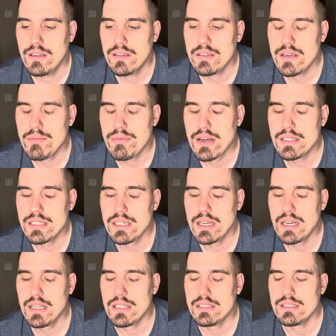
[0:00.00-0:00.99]
depression,
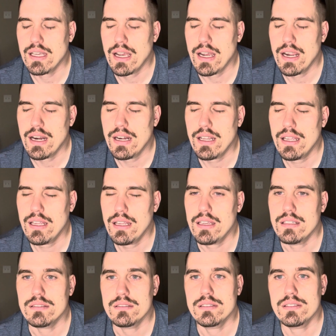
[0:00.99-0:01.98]
anxiety,
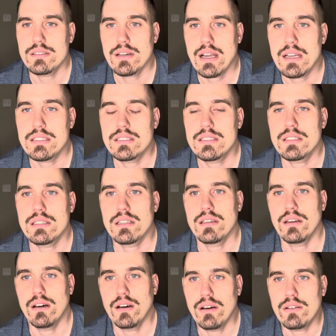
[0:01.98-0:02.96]
and stress and
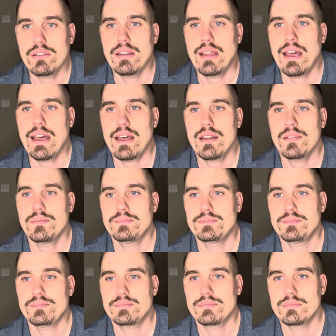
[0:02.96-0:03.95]
all that
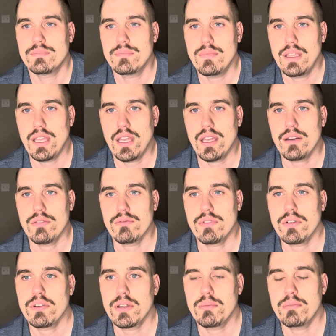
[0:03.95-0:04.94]
can
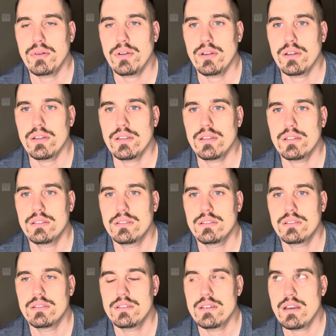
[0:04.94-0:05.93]
really put
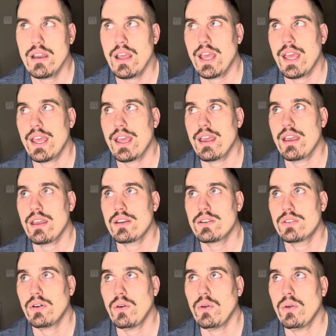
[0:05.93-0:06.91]
a
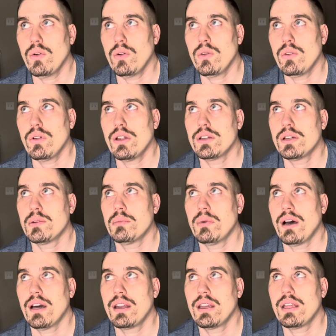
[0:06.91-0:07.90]
toll on your
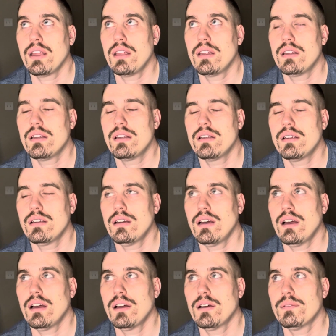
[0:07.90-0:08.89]
body.
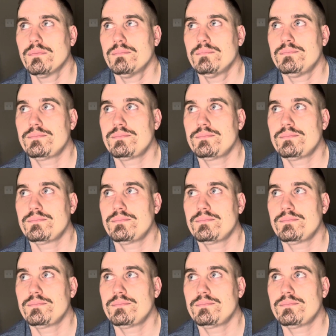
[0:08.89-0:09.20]
In